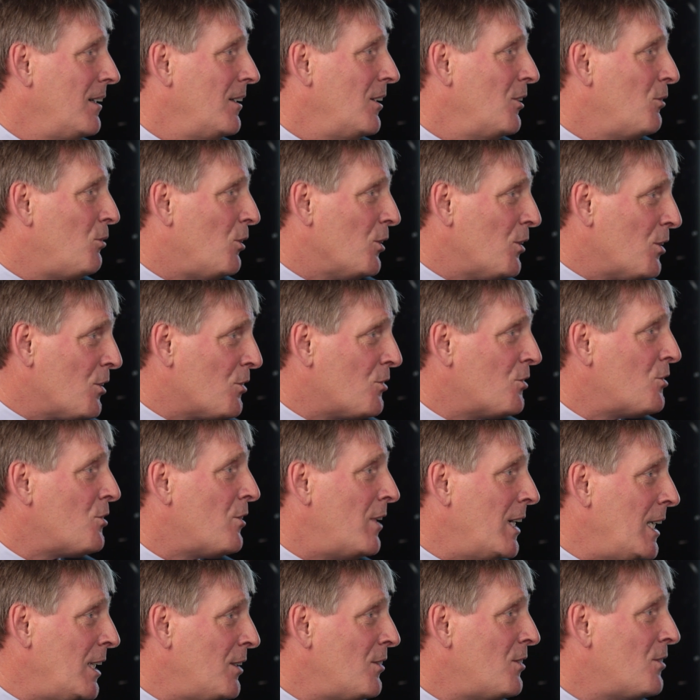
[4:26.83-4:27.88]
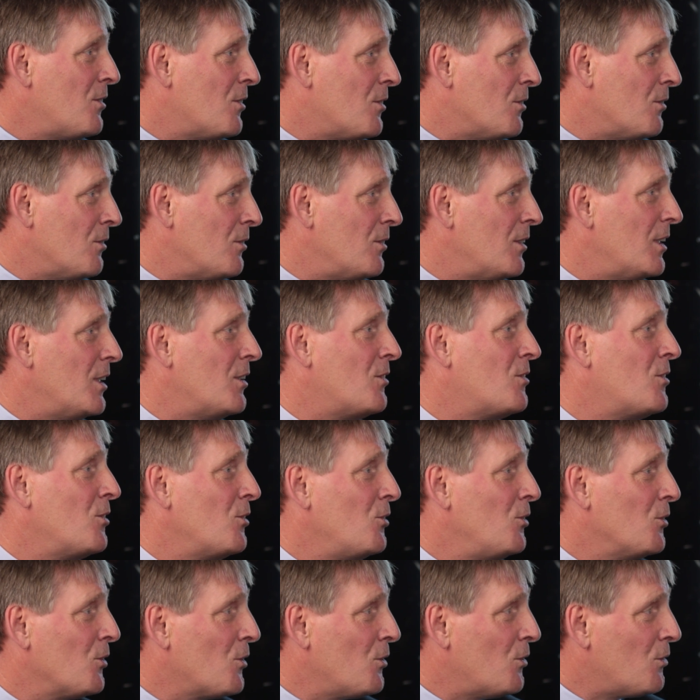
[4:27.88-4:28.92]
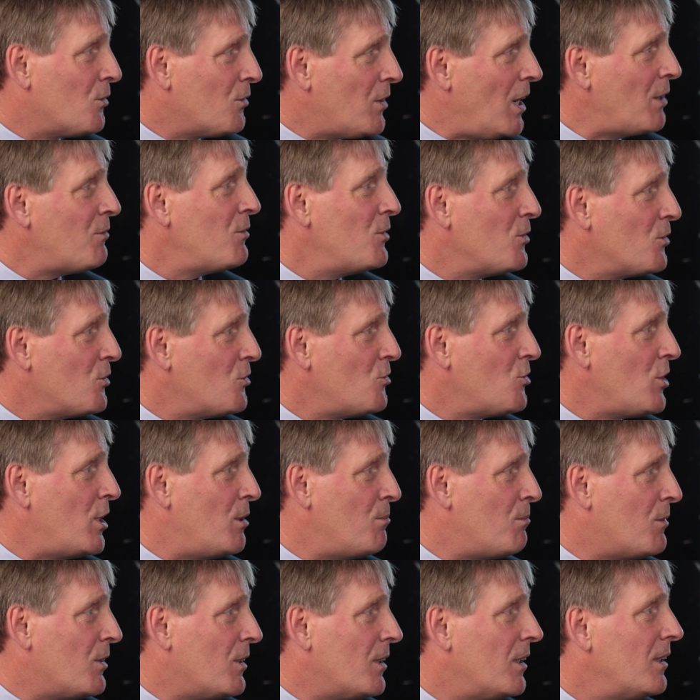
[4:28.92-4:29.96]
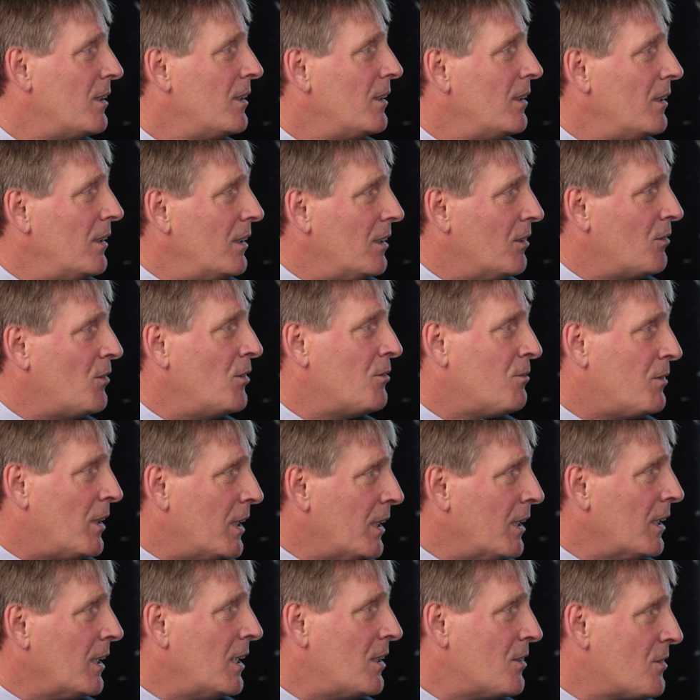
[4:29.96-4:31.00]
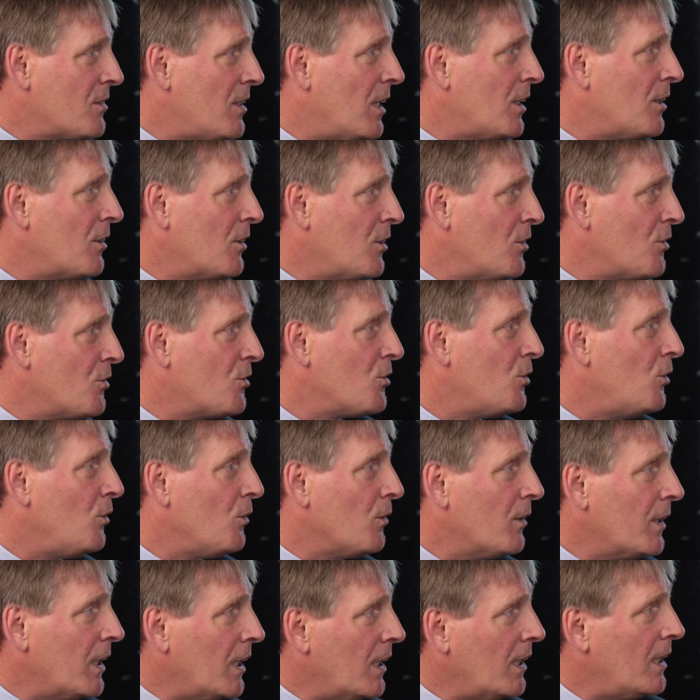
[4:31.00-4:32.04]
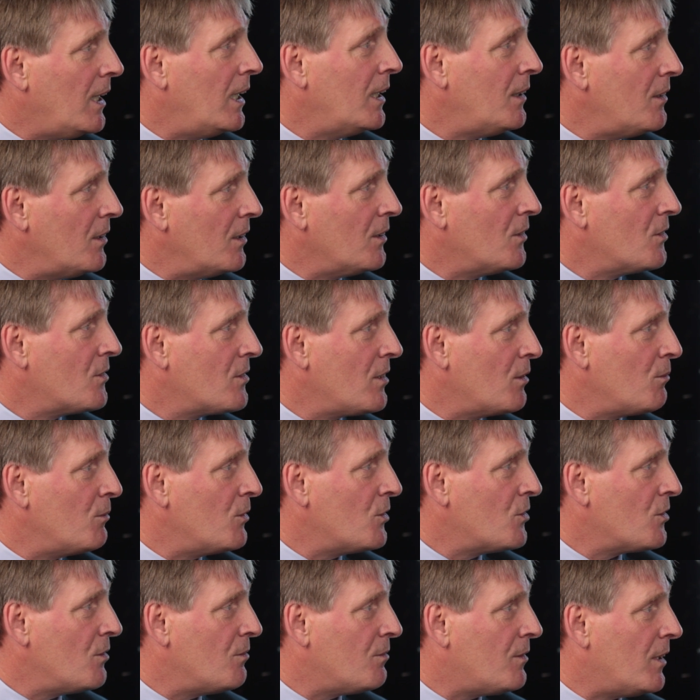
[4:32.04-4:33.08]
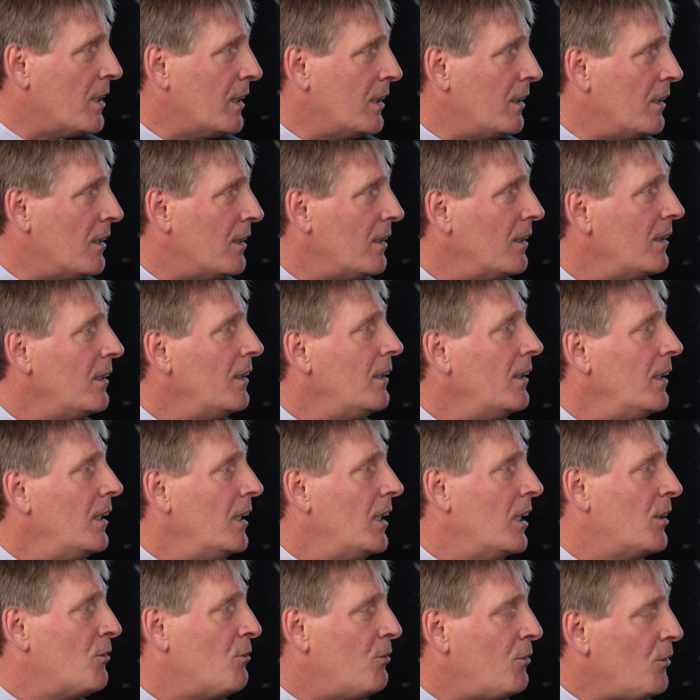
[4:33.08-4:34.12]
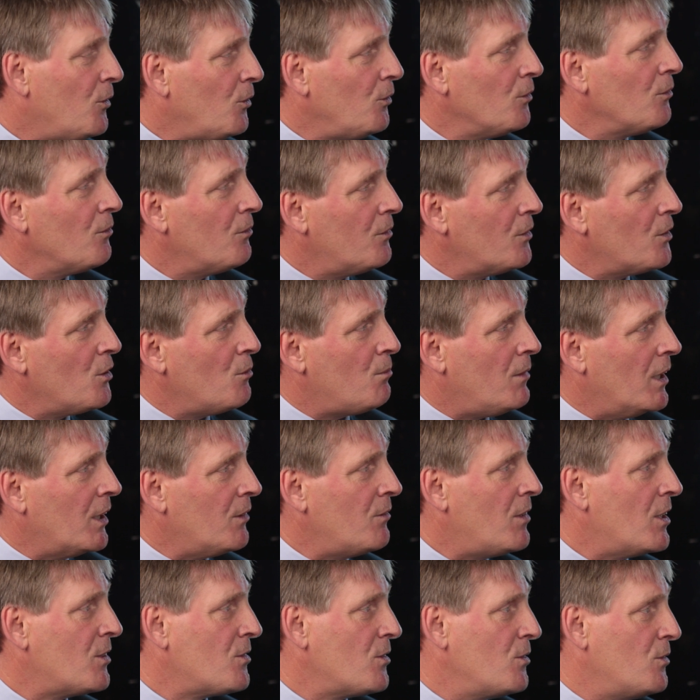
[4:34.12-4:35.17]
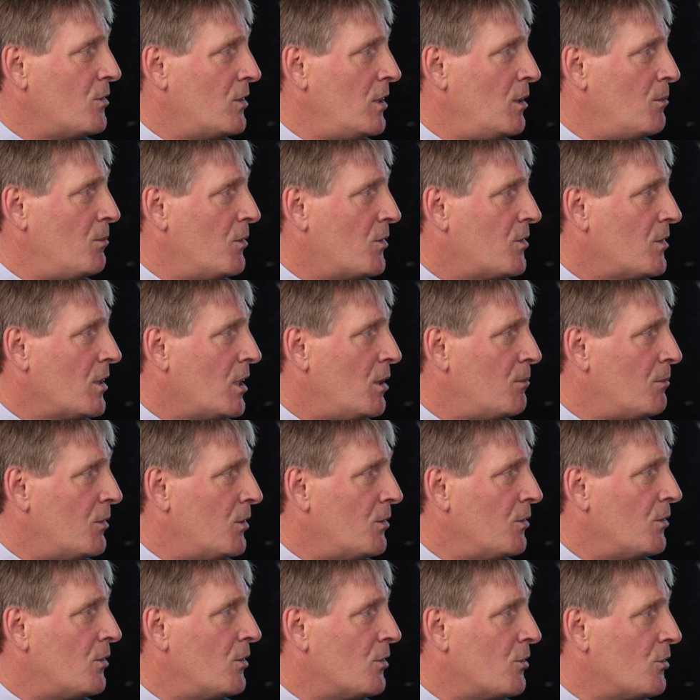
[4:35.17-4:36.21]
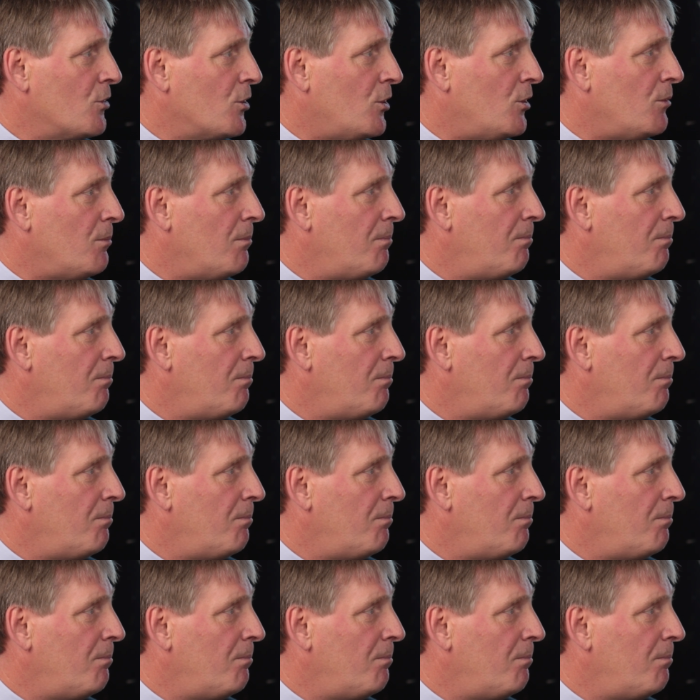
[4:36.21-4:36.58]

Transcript: What they're trained to do is to go to a refuge chamber if the fire gets out of control and they can't extinguish a fire, and phone for the mine rescue teams to come and do their job.